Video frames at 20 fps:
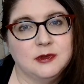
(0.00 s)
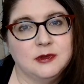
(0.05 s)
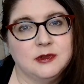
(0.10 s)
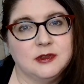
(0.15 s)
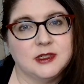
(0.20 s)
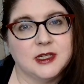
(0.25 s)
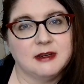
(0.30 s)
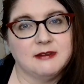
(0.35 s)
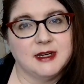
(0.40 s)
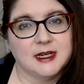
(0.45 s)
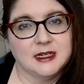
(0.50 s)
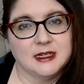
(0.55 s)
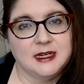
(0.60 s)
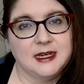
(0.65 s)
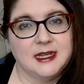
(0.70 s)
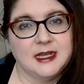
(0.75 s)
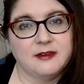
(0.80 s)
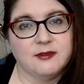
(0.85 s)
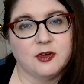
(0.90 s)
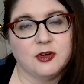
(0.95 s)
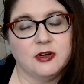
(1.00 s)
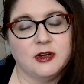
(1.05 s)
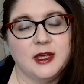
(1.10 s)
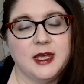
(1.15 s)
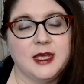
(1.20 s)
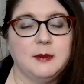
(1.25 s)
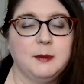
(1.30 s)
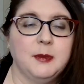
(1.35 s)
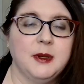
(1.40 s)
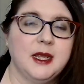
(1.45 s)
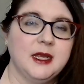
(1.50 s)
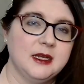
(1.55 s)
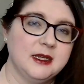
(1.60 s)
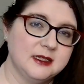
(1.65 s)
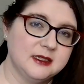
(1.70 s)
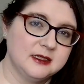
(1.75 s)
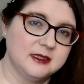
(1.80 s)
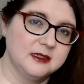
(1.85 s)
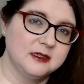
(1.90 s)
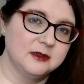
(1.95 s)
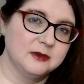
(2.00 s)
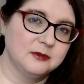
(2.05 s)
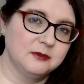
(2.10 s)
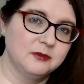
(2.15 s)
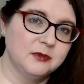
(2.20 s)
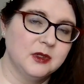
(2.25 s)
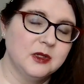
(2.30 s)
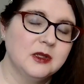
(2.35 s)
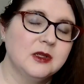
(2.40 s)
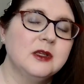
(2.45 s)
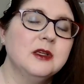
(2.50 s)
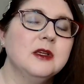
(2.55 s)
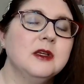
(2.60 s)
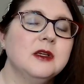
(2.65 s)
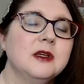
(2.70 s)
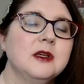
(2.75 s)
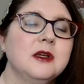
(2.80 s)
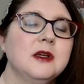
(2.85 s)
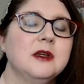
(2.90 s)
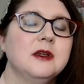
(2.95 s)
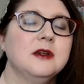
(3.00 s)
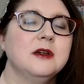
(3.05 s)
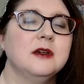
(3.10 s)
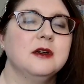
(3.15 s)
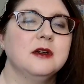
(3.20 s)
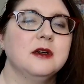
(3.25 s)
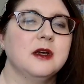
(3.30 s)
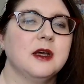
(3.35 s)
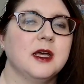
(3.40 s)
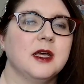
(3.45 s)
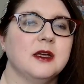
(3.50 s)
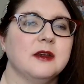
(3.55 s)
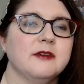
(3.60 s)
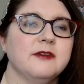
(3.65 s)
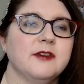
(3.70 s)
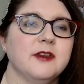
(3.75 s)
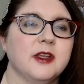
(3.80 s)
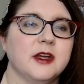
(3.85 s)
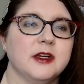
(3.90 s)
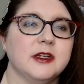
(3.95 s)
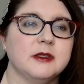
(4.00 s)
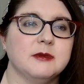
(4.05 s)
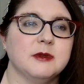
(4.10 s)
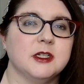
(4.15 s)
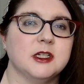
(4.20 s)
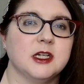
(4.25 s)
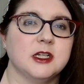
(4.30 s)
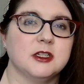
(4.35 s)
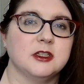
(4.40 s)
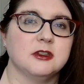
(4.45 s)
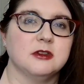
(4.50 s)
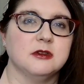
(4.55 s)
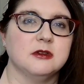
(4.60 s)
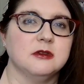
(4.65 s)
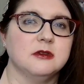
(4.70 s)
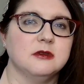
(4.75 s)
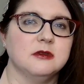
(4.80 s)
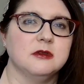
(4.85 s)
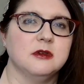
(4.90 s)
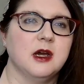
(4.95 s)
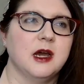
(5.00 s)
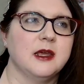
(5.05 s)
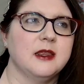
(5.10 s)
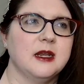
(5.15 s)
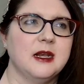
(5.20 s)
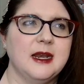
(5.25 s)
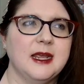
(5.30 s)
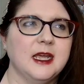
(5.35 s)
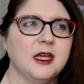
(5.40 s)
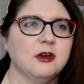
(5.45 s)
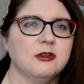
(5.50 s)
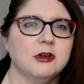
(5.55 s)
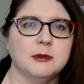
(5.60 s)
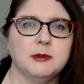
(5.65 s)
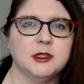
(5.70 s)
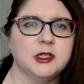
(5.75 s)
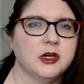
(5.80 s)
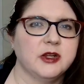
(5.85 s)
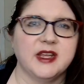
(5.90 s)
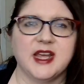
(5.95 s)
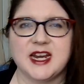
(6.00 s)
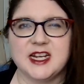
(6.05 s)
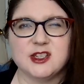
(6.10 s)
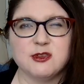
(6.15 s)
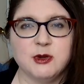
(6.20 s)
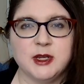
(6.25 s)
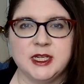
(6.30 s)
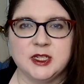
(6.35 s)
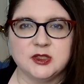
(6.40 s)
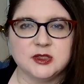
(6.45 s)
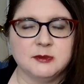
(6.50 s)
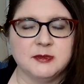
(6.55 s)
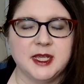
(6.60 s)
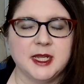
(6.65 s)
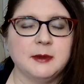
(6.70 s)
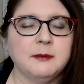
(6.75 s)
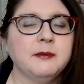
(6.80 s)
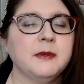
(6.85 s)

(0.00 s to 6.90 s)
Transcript: directly. I've got a playlist for those, which I shall either link or I'll put it on the end screen or something.